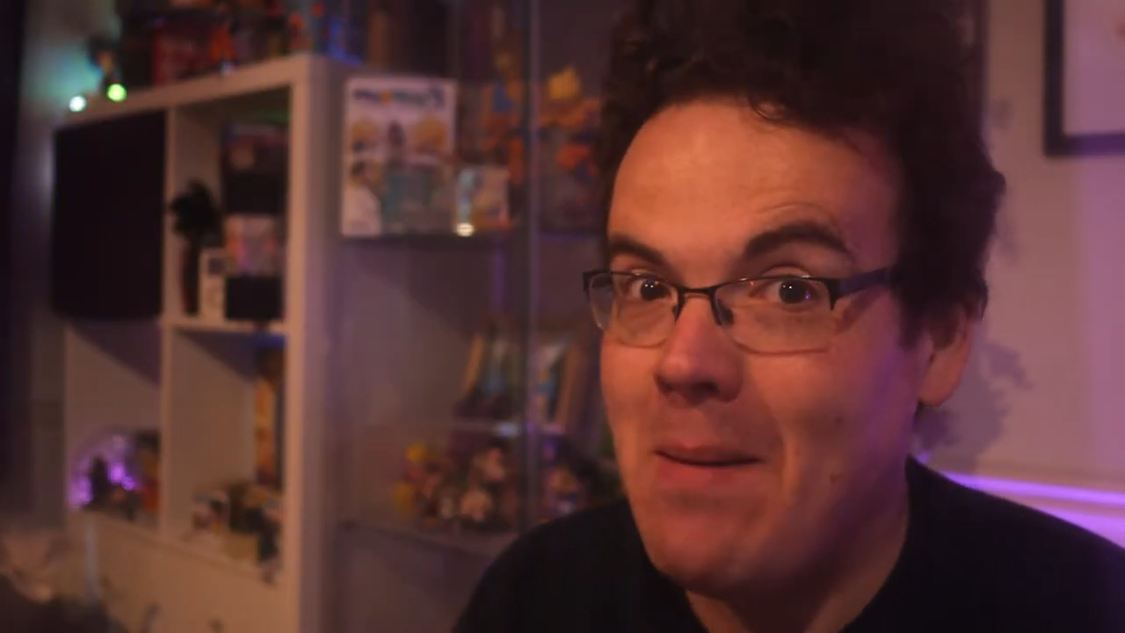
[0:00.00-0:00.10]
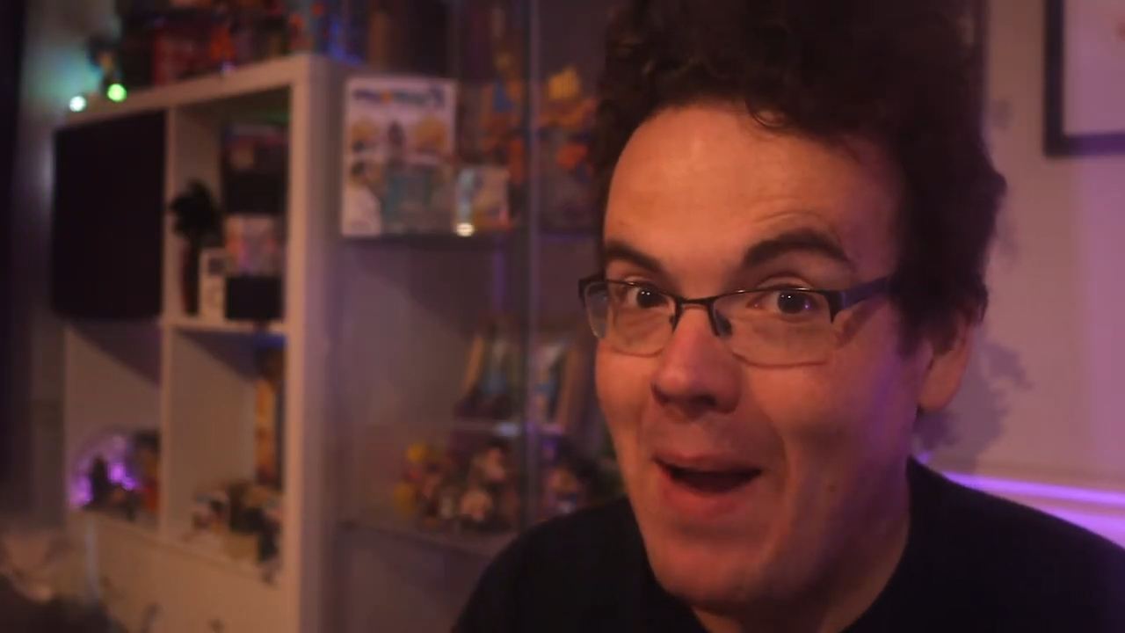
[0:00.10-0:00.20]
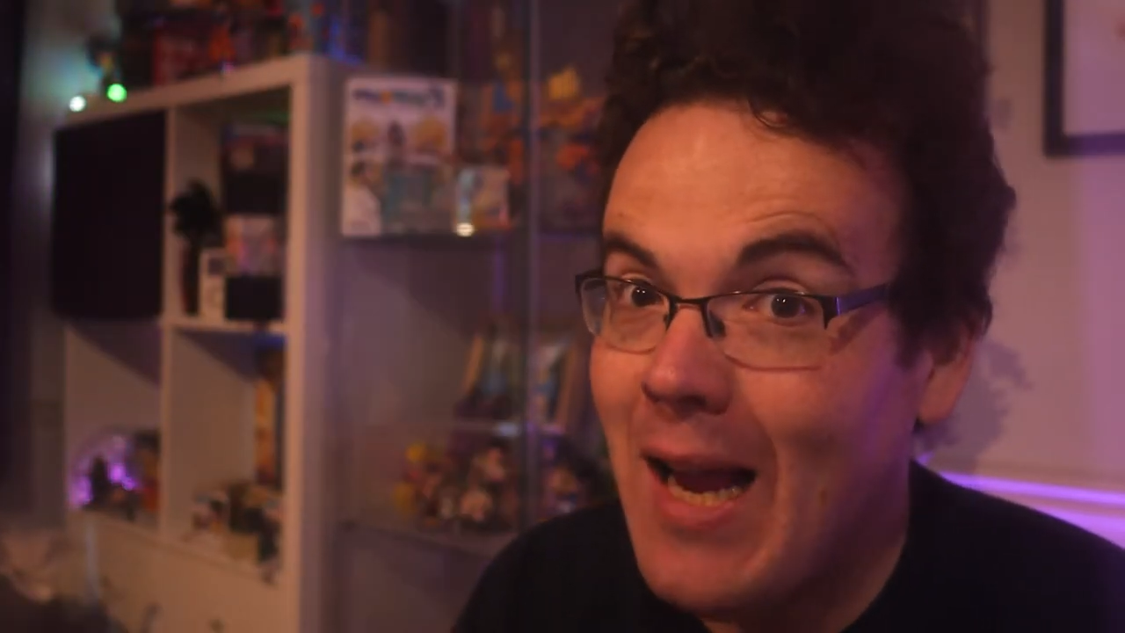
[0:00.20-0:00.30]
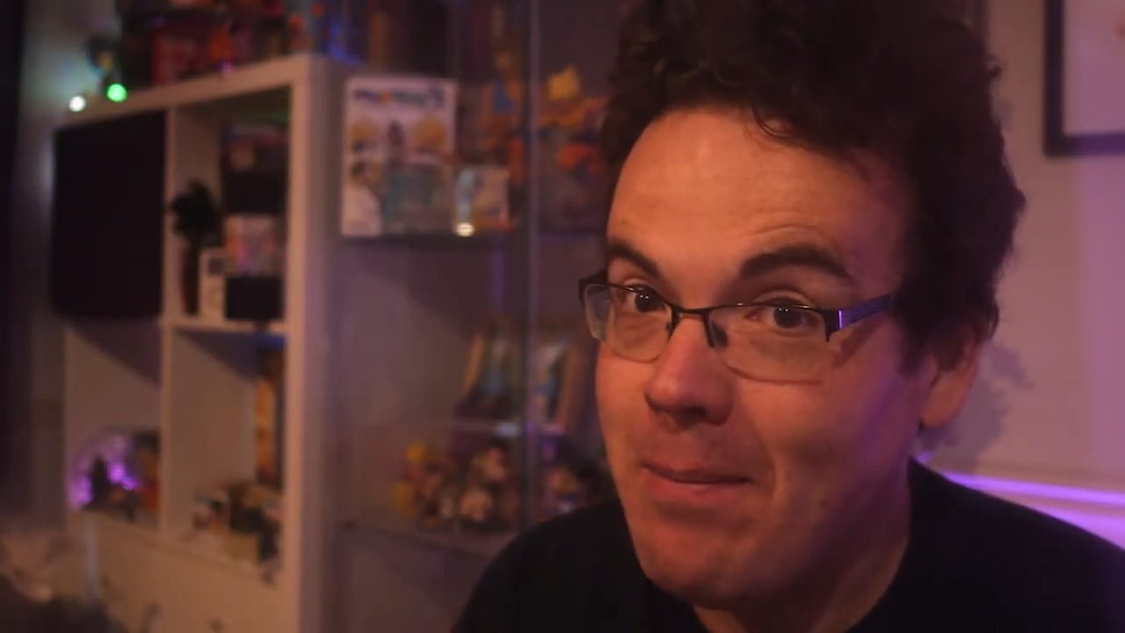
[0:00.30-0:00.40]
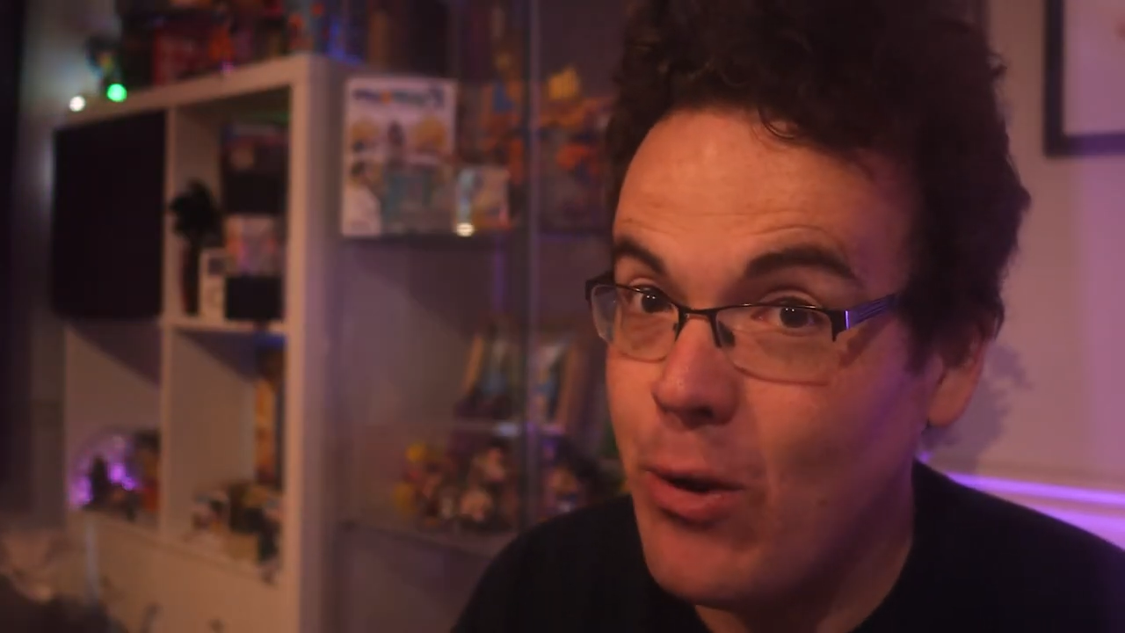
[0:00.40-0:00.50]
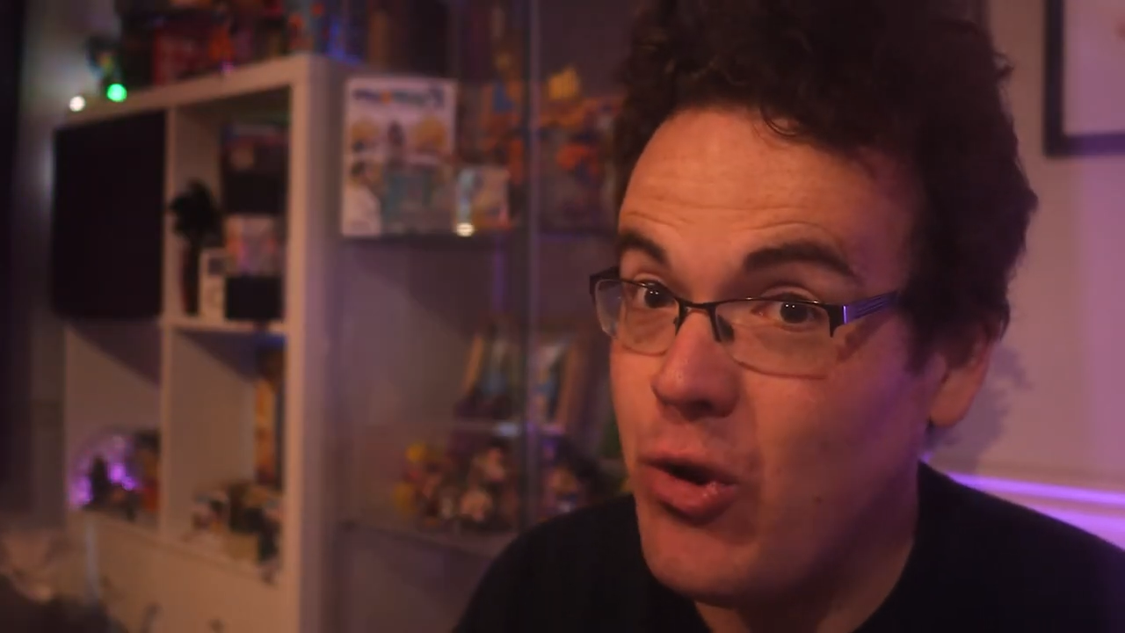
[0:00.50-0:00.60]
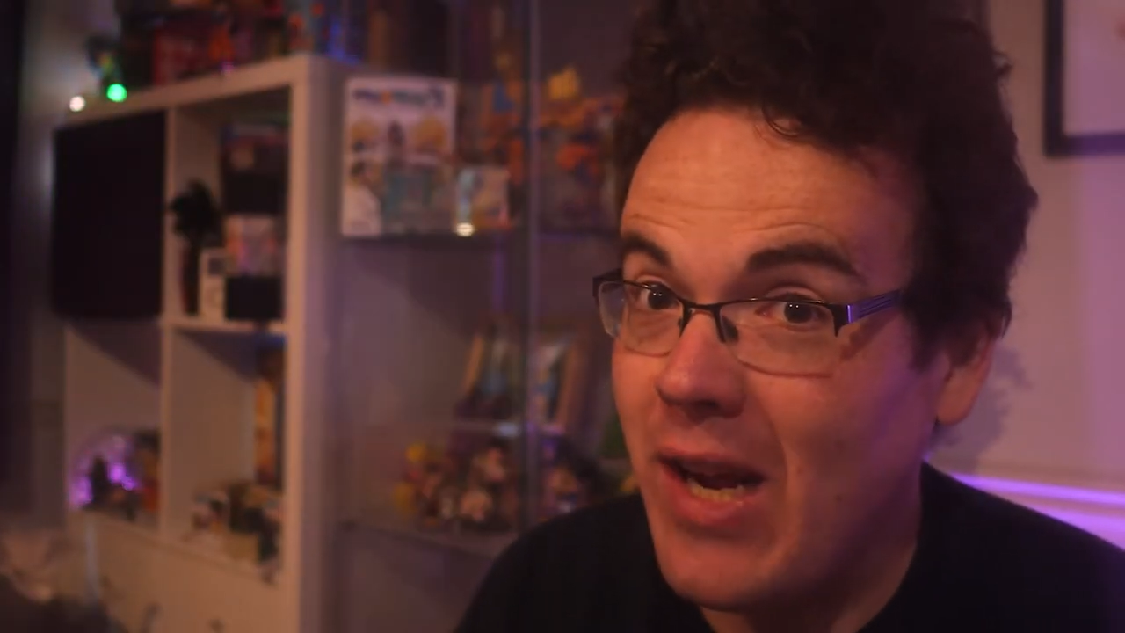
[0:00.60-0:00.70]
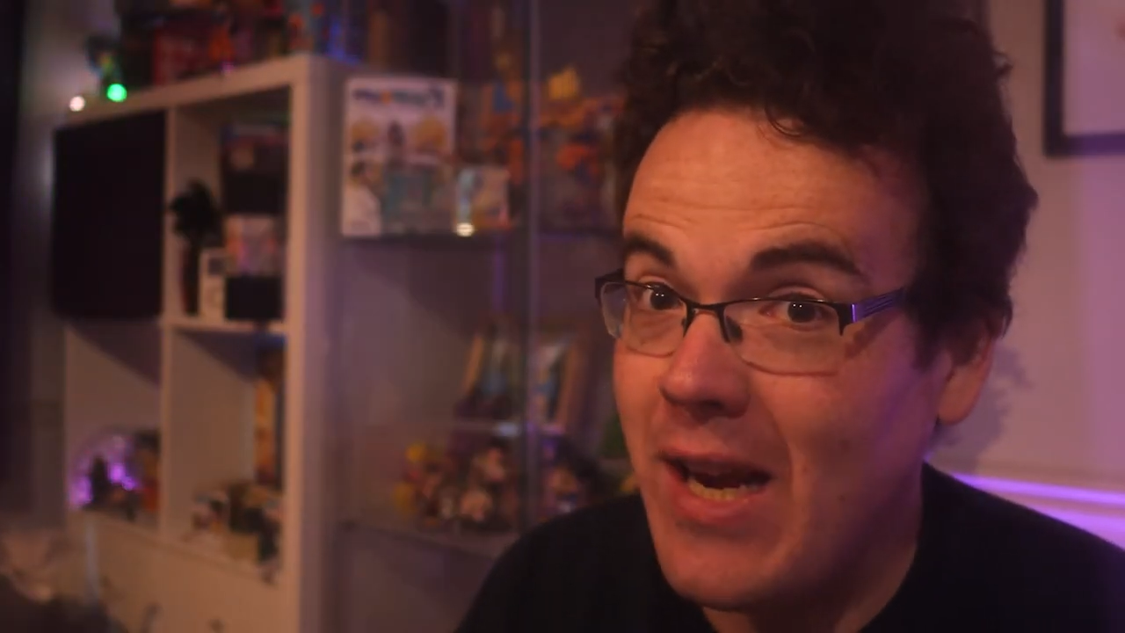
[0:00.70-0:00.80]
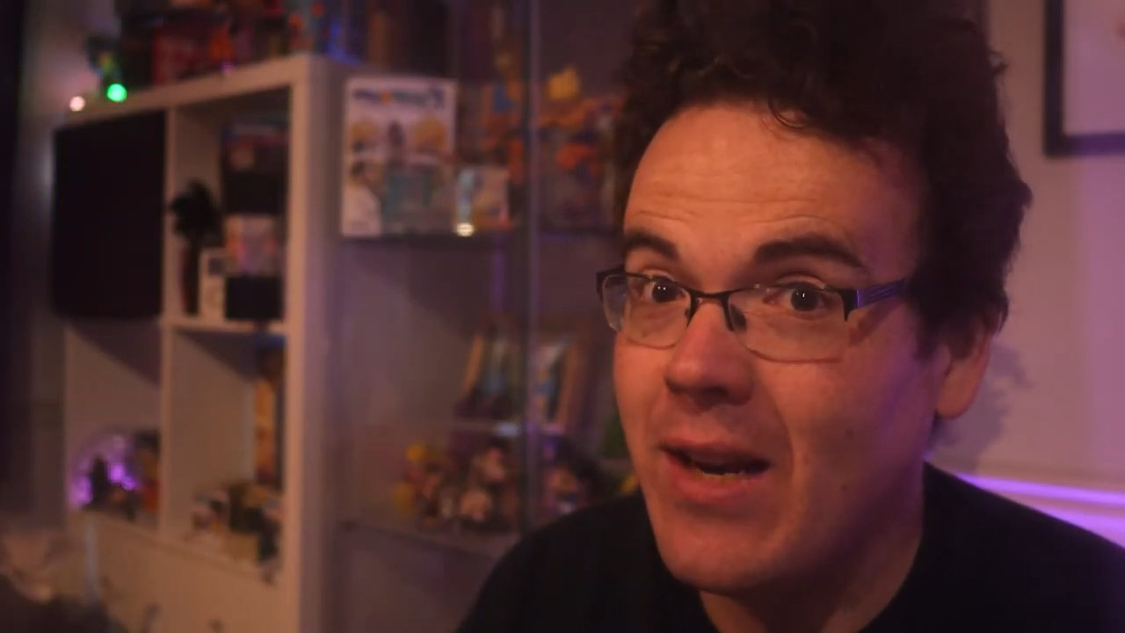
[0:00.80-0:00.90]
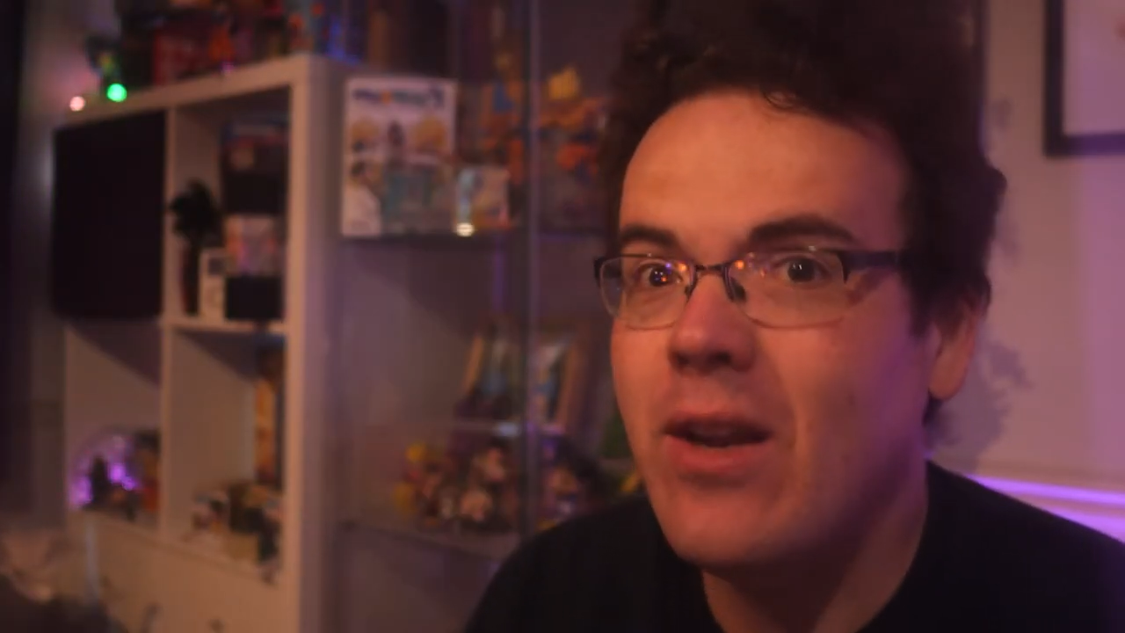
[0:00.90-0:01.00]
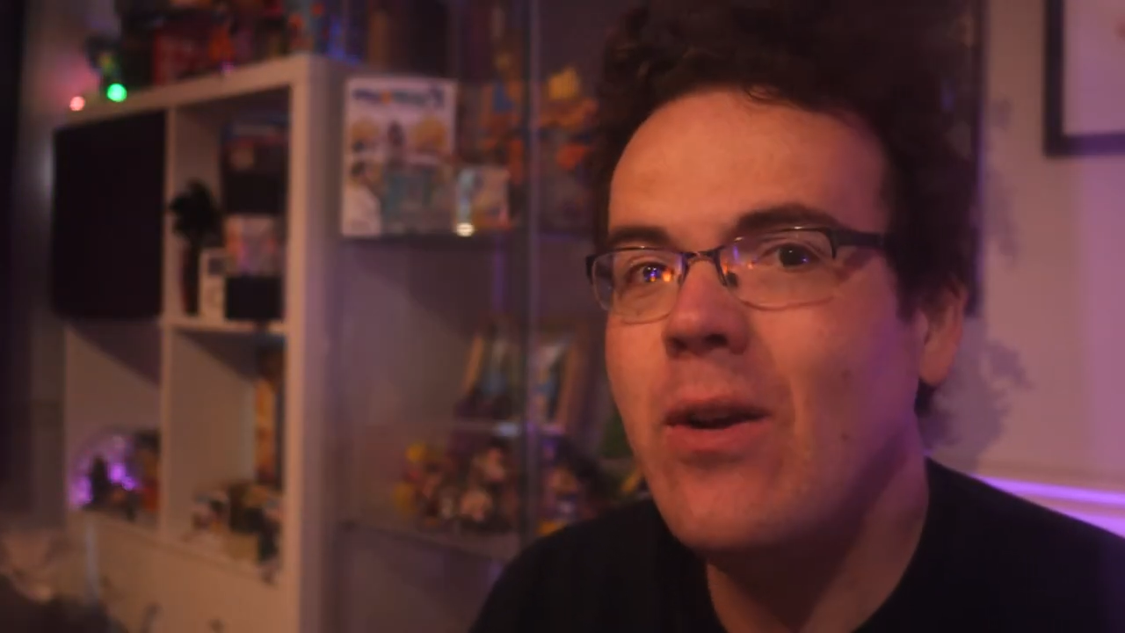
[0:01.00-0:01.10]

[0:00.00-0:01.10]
Back Machine,